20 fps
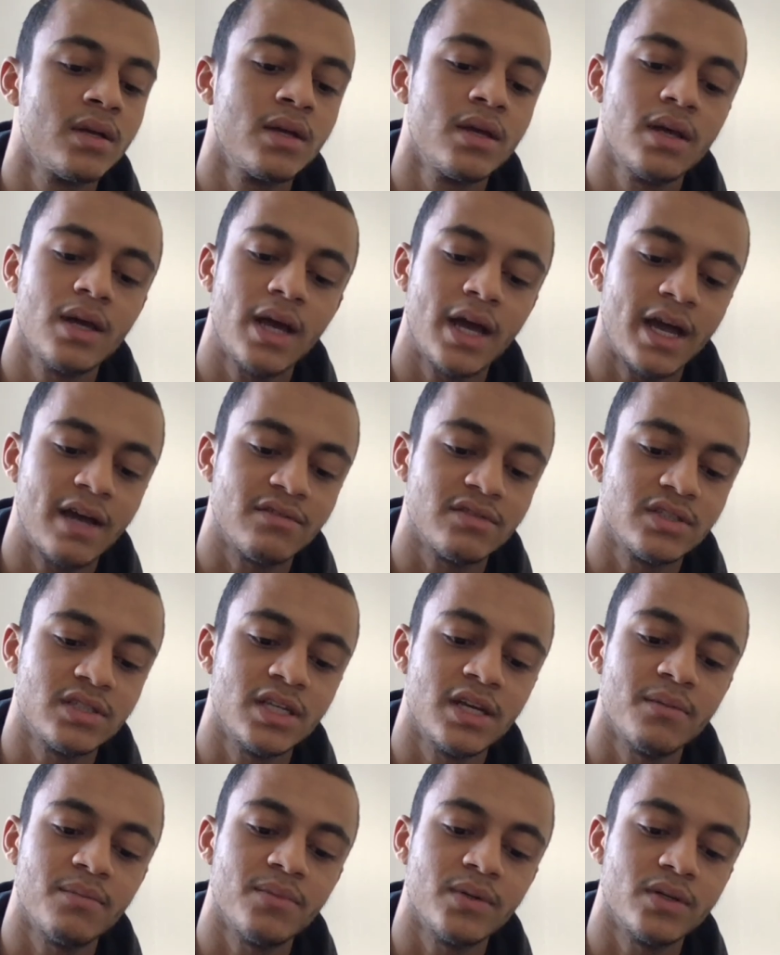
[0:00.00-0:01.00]
half
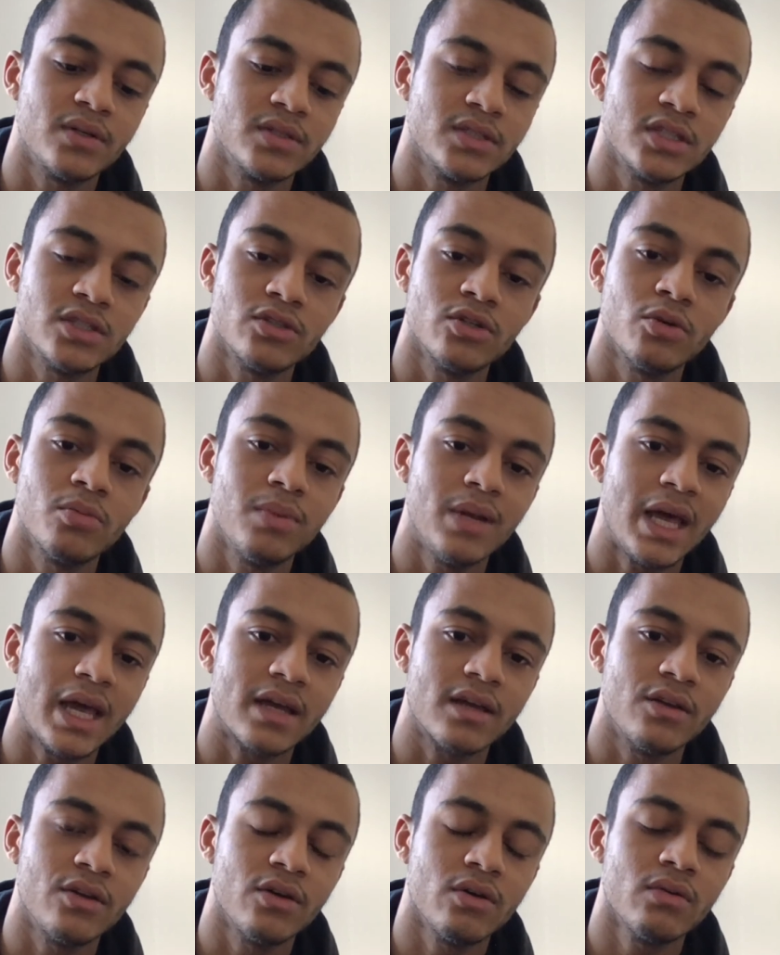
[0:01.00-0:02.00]
step because there's no black
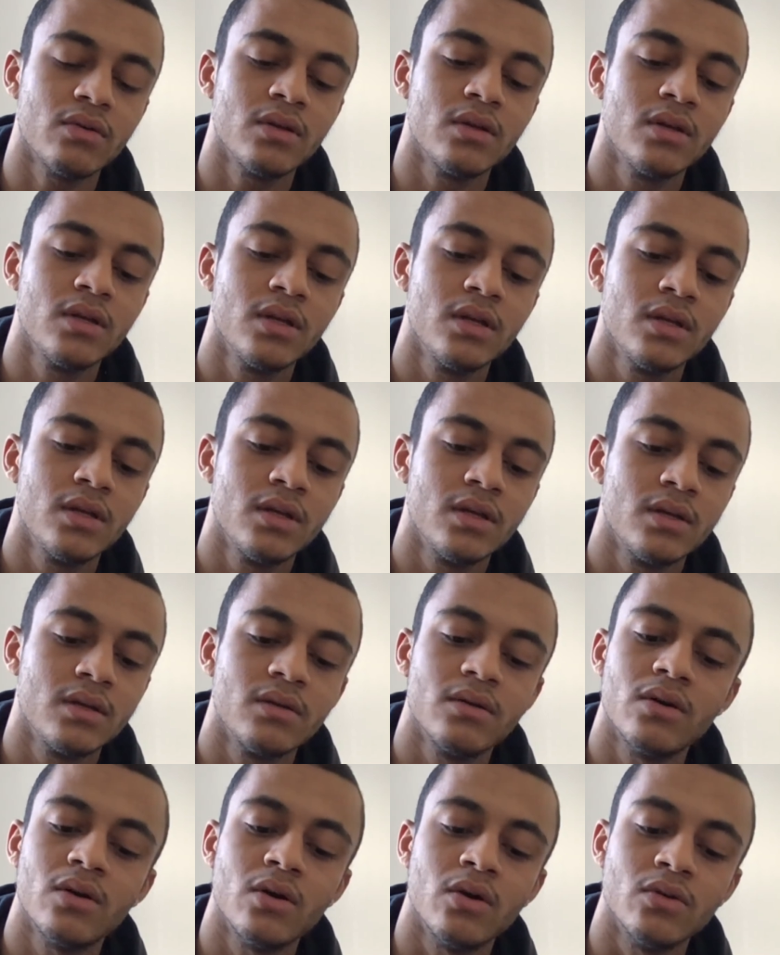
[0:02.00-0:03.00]
note,
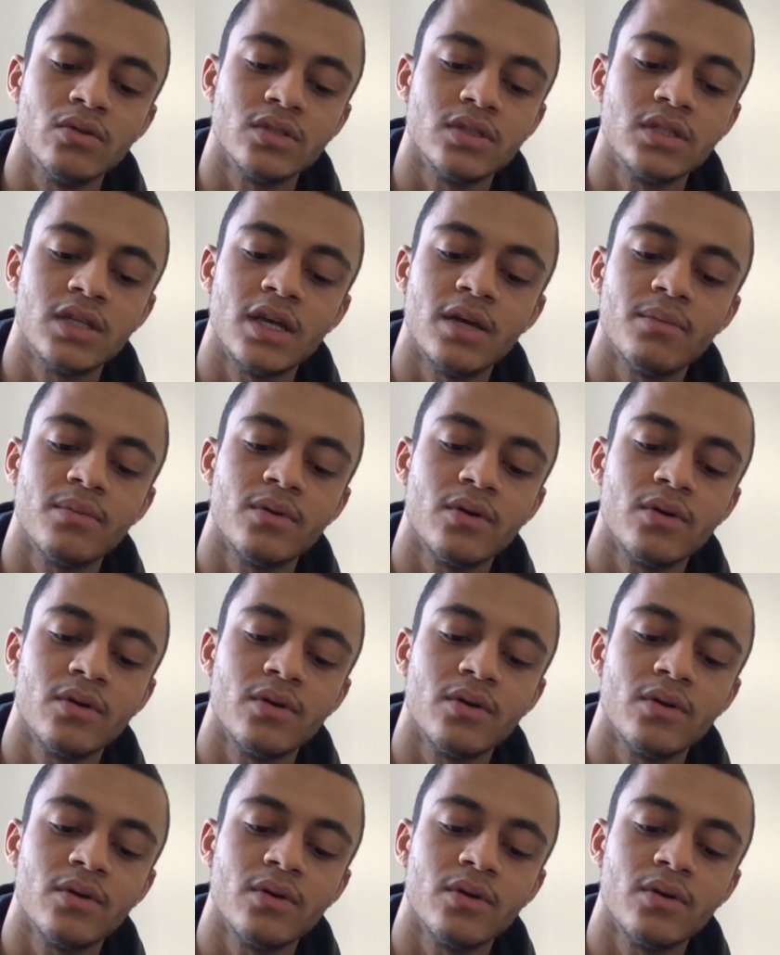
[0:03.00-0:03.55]
whole step,